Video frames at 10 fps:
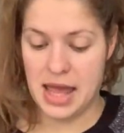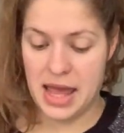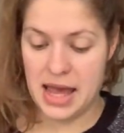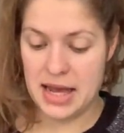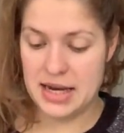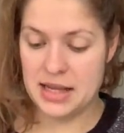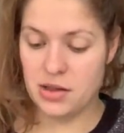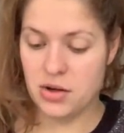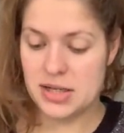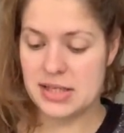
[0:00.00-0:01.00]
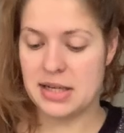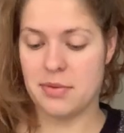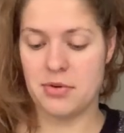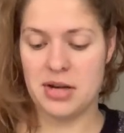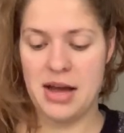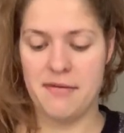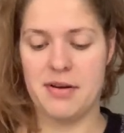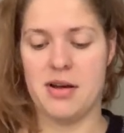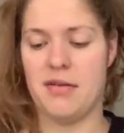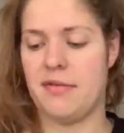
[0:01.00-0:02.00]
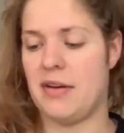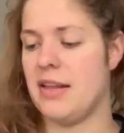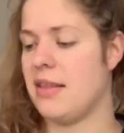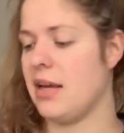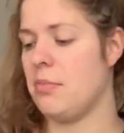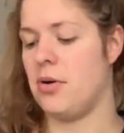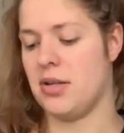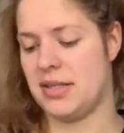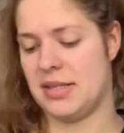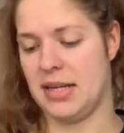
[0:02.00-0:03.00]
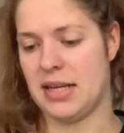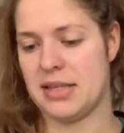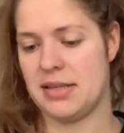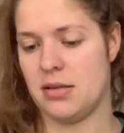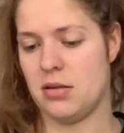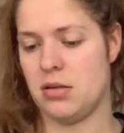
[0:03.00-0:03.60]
And it looks like I'm gonna have enough. I think I bought 6